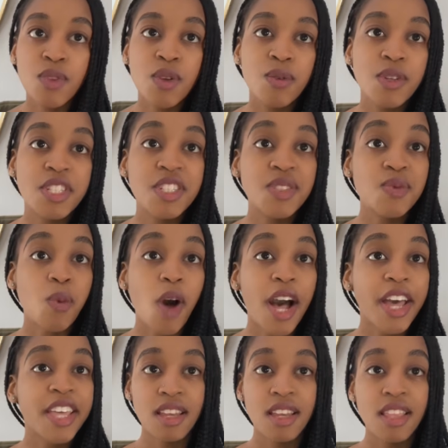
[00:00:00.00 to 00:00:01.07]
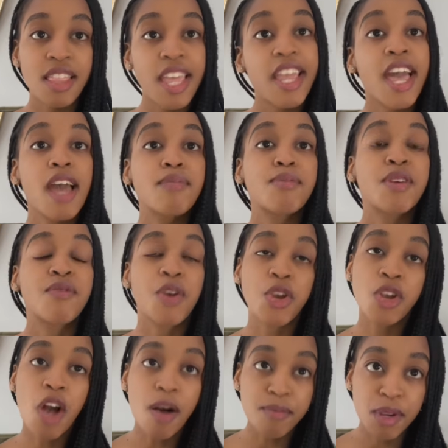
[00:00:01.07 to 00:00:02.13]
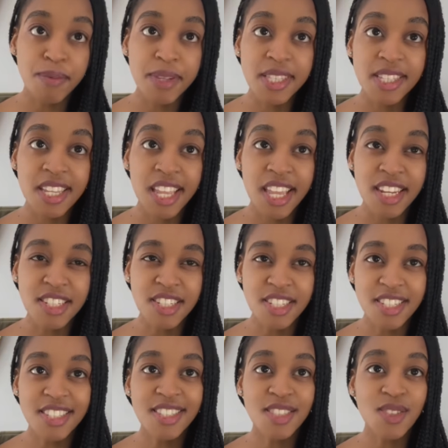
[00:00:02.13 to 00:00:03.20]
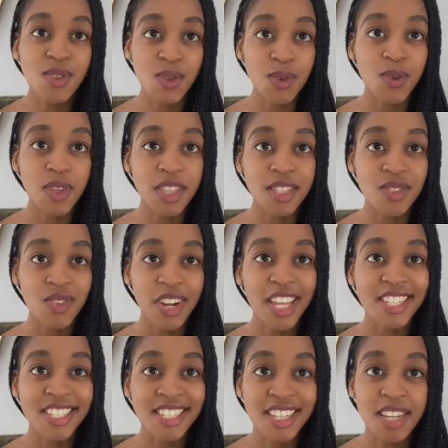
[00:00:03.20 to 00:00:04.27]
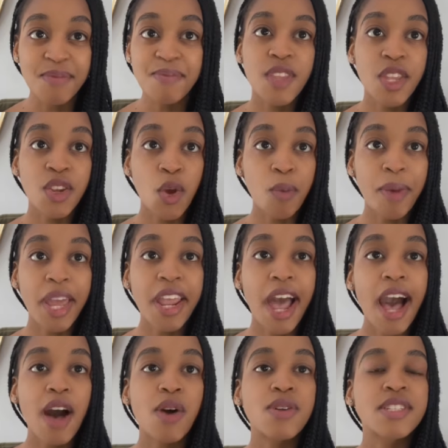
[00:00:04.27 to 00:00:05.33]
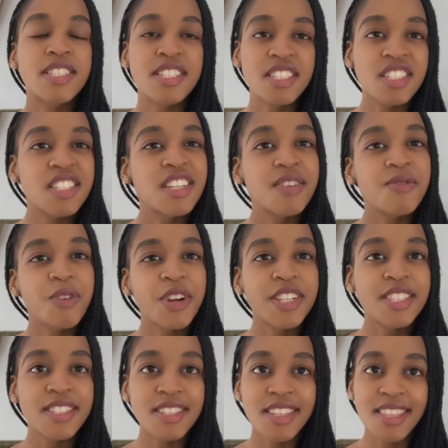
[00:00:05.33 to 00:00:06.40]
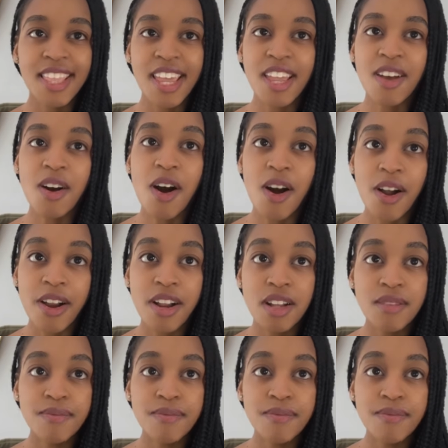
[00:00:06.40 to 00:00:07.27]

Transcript: which is why they can be very complementing energies too in this relationship, no matter how different they are.